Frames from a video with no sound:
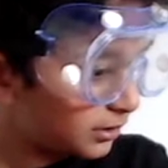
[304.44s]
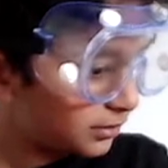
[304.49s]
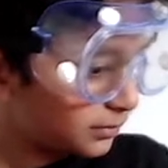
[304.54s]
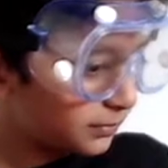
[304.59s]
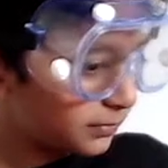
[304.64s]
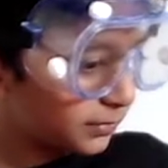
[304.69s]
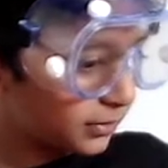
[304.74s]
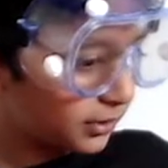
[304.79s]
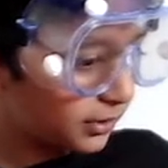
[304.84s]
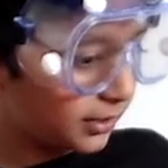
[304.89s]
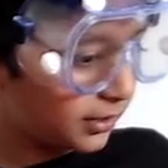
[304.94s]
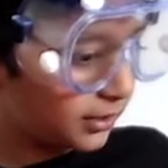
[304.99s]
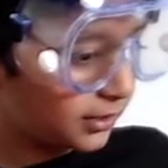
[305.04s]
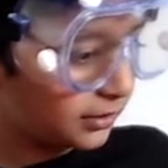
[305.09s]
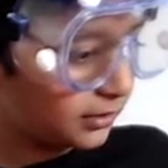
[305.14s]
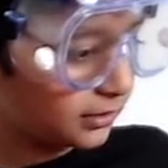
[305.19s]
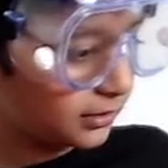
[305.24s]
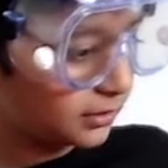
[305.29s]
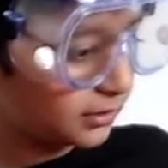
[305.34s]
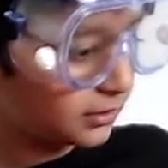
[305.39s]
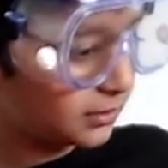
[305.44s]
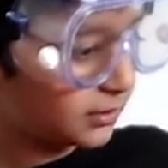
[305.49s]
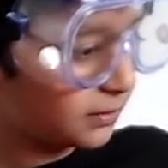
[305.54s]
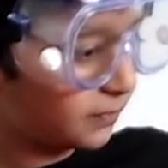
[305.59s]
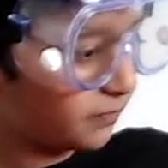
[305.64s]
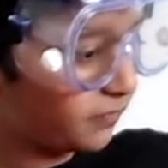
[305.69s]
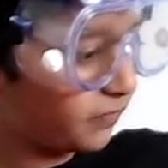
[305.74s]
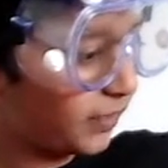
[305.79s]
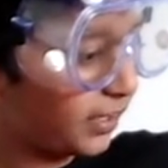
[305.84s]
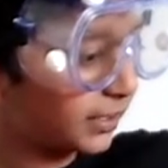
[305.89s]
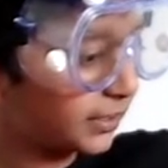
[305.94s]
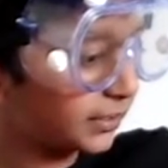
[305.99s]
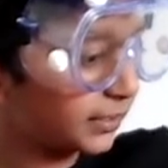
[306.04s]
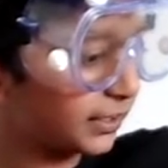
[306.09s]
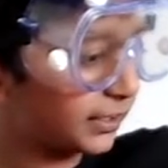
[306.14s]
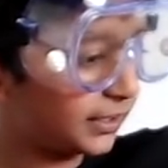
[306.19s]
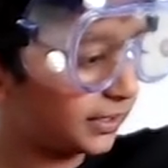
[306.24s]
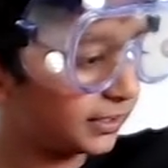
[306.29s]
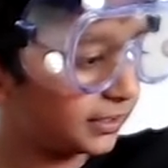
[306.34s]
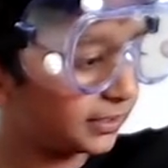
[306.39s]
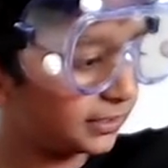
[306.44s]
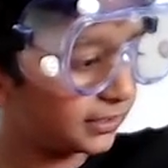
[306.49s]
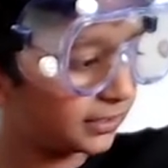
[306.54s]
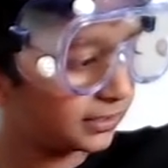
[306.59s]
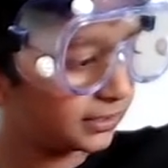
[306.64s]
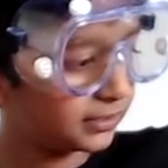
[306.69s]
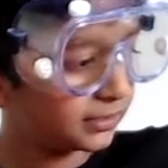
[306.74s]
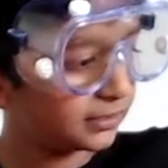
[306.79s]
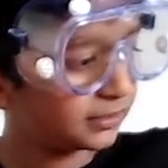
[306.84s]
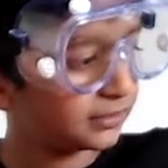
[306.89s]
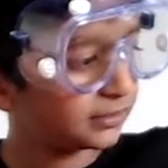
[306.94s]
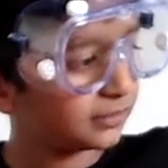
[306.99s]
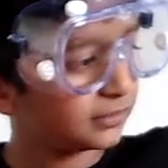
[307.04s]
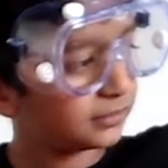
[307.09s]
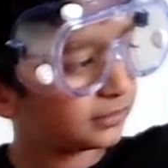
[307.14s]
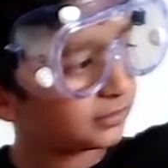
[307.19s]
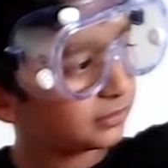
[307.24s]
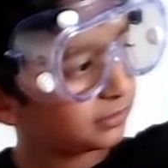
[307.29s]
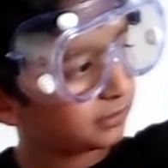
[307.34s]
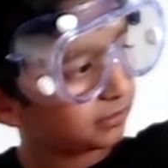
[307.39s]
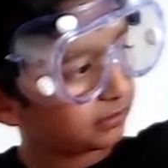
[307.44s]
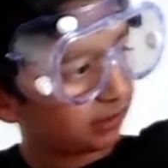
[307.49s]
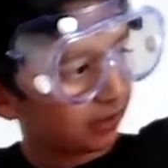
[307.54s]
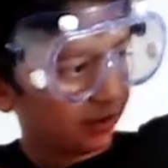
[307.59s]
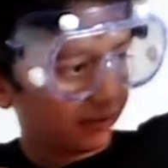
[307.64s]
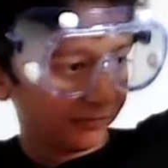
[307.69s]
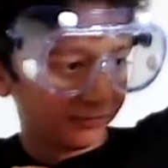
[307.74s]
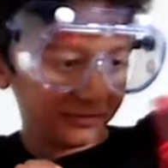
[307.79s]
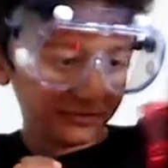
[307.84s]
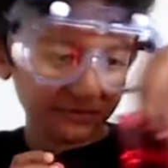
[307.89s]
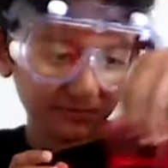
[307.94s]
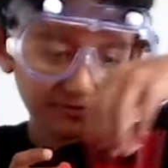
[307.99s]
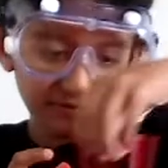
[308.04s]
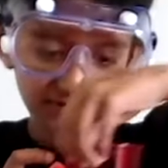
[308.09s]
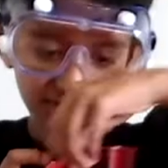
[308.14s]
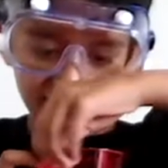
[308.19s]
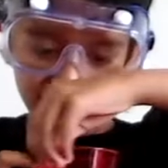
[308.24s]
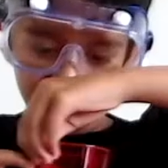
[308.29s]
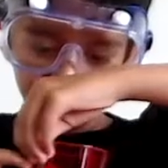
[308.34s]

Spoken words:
put in some vinegar. I wonder what this